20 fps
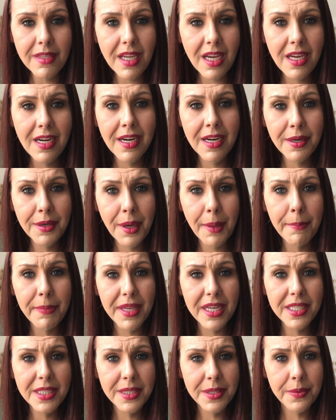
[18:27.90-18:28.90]
And I got
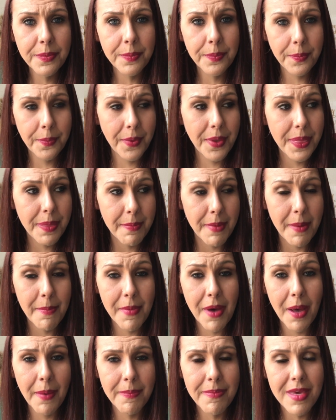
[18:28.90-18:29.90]
blessed with my
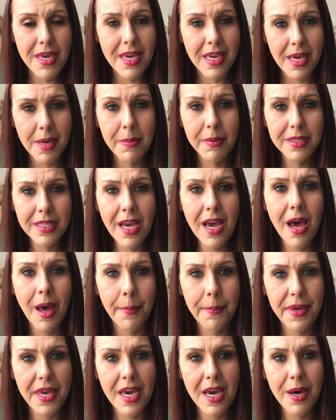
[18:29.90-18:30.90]
mom being able to
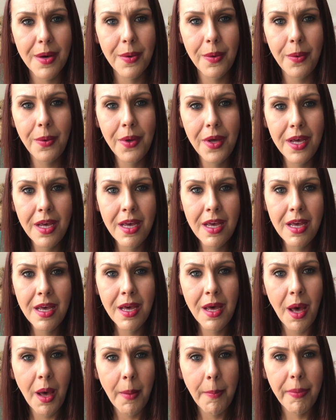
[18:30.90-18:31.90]
help me out.
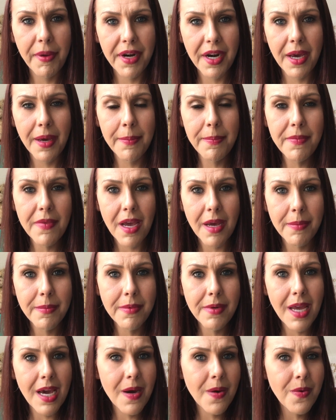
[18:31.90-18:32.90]
But I'm
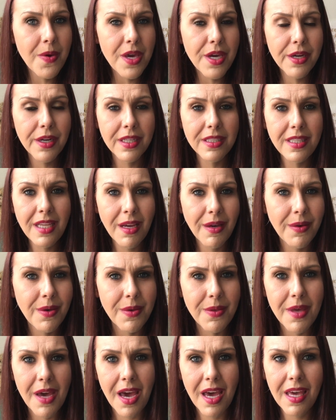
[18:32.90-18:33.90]
now here to tell
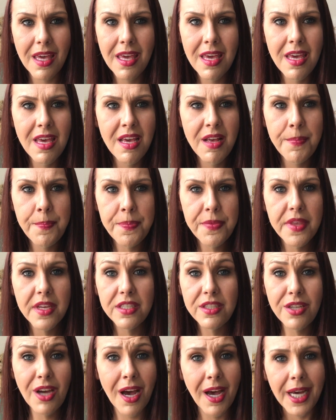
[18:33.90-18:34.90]
you that
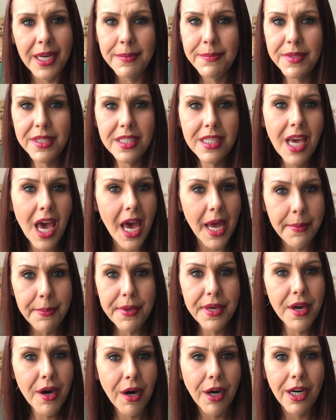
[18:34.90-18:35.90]
times can
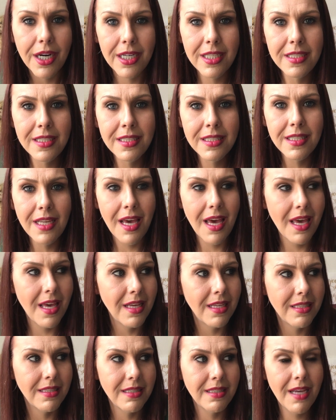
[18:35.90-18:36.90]
be hard
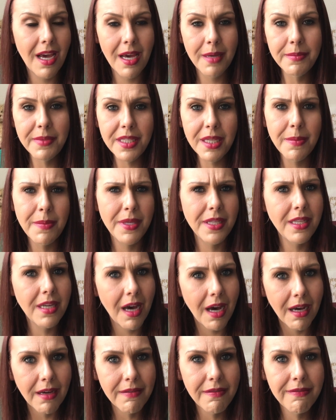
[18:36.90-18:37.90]
and times can be
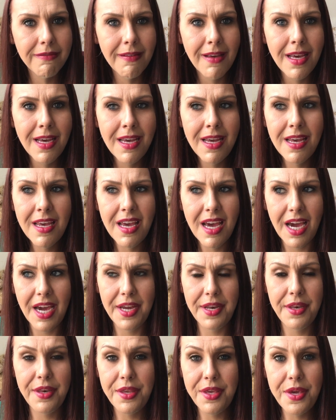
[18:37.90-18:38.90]
tough.
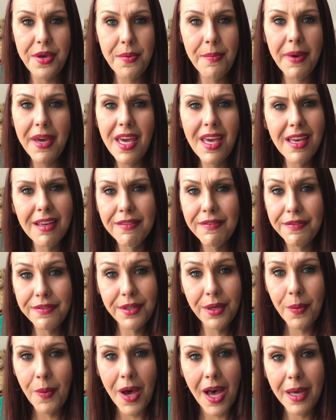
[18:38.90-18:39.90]
And you might have
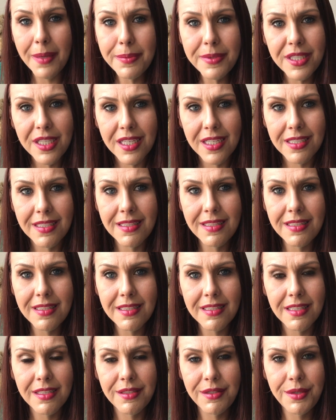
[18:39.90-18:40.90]
no
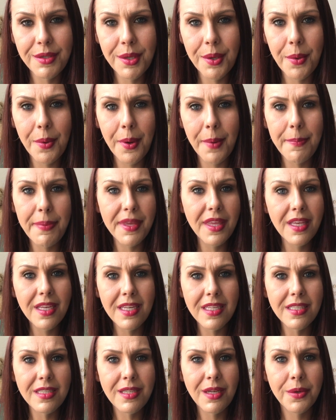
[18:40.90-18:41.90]
options and no
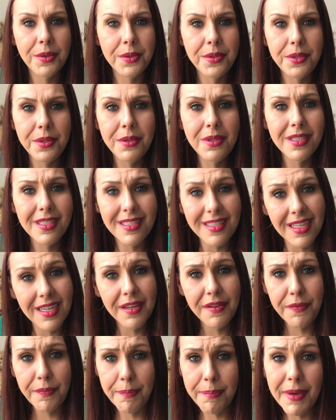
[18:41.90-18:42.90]
ability to go do this. And
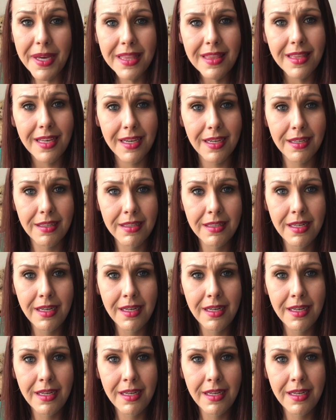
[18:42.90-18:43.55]
I've been there.